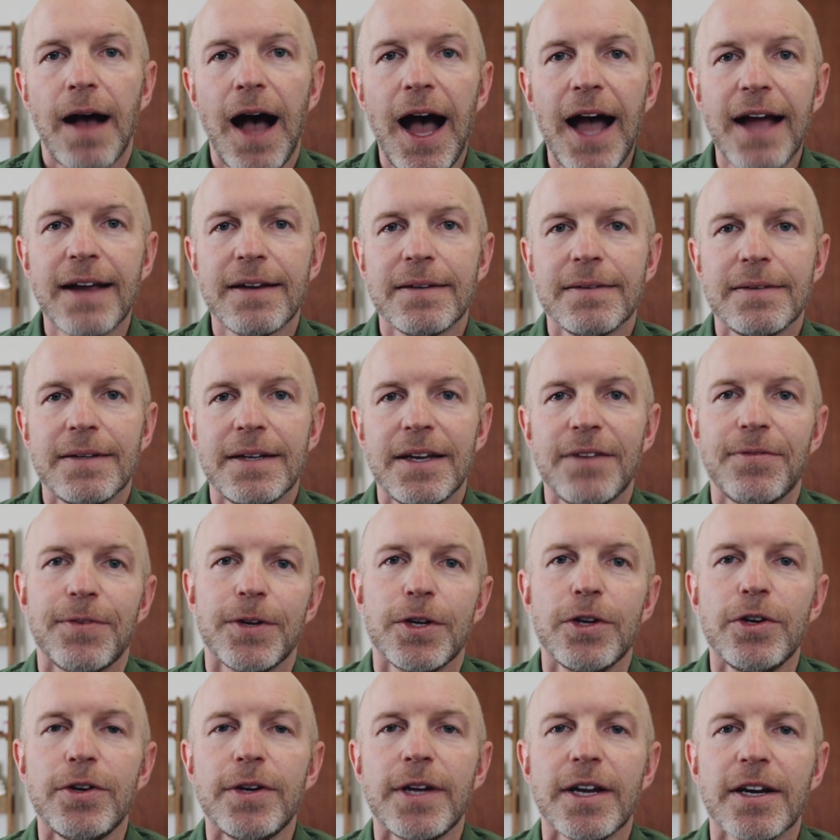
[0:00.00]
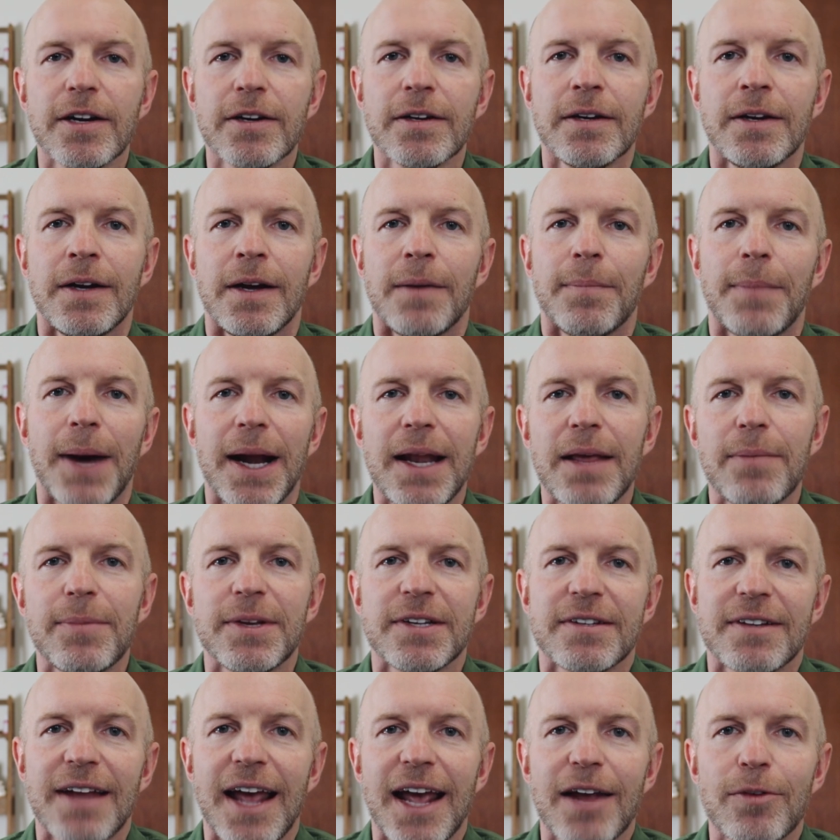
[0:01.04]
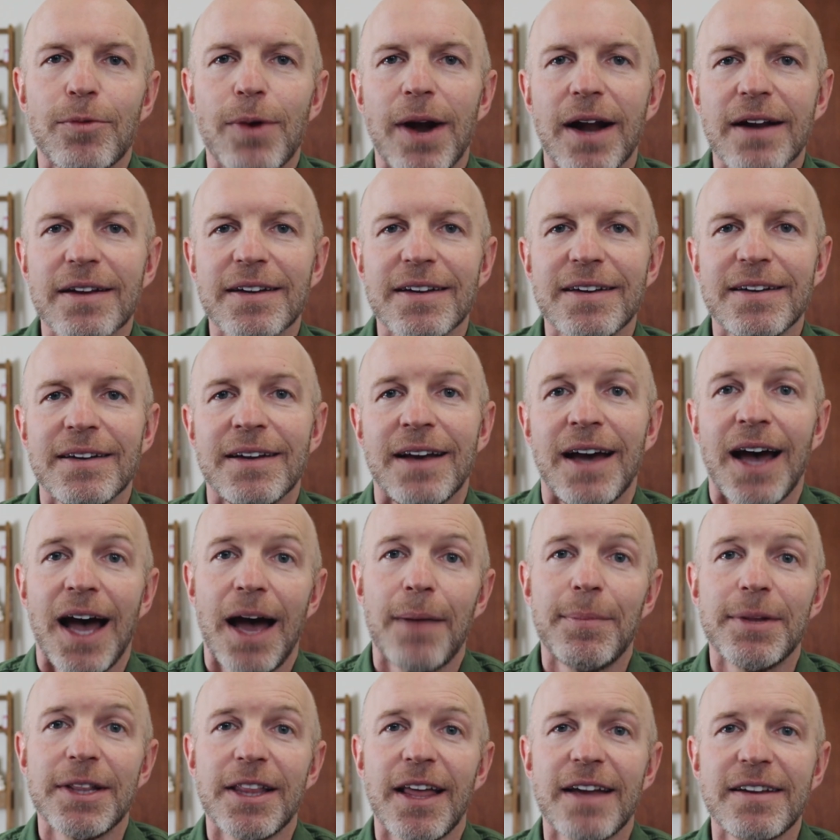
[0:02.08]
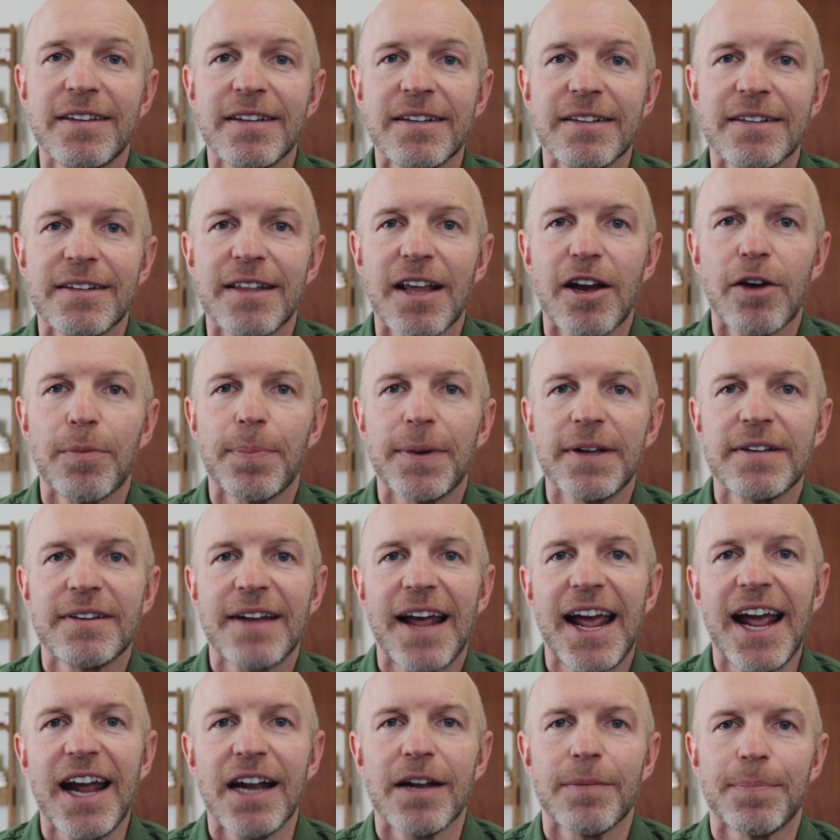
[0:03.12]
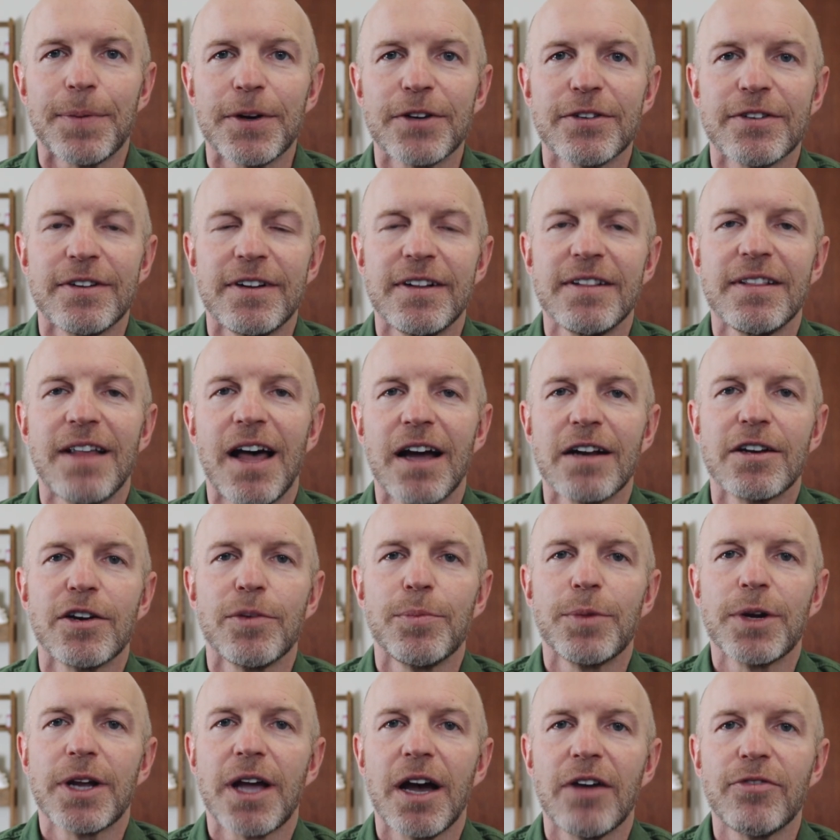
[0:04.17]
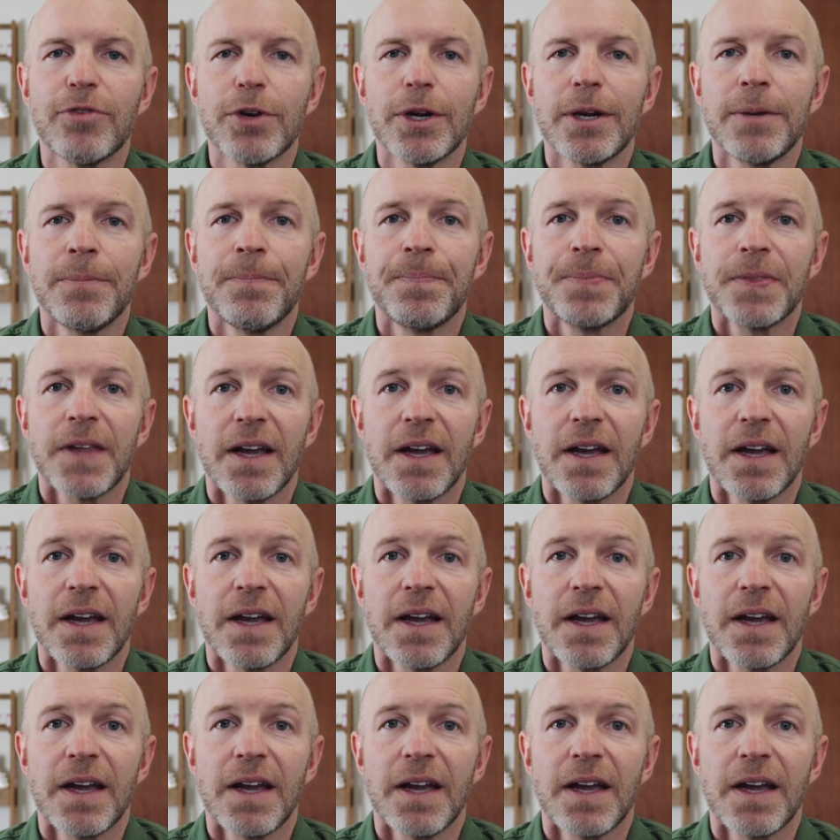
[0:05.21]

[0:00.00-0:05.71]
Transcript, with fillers: Hi, if you're new here, my name is Dan Ronkin. I'm a licensed therapist and a person in long-term recovery.